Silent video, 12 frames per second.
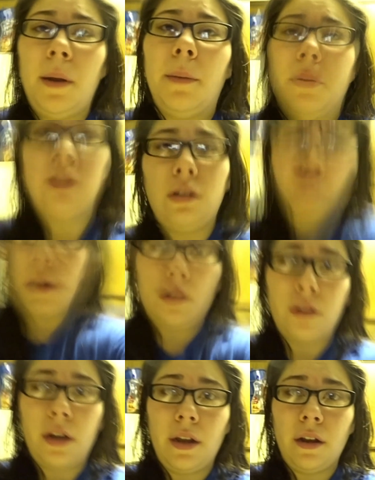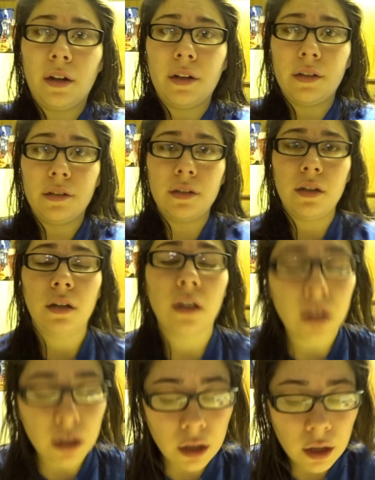gonna put you guys right here because
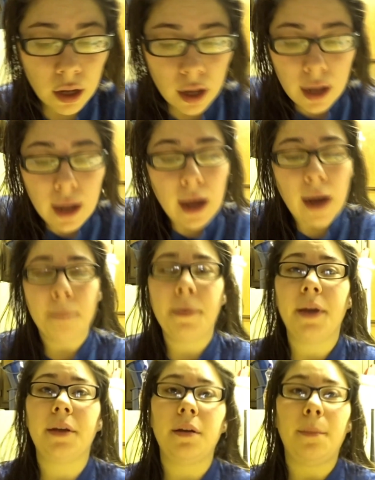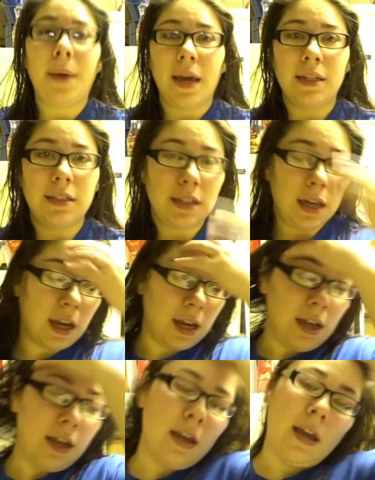I'm like
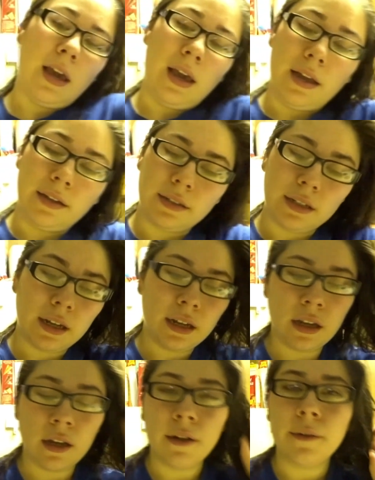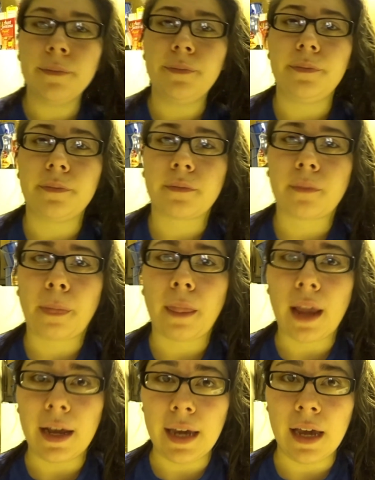pacing and
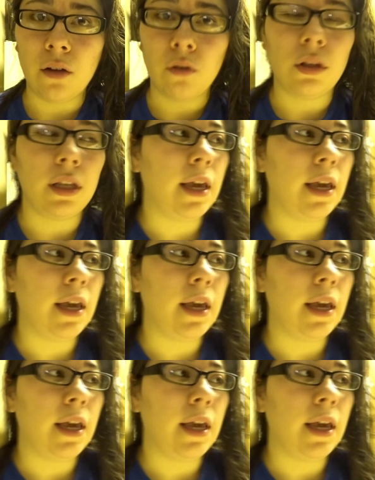I can't hold the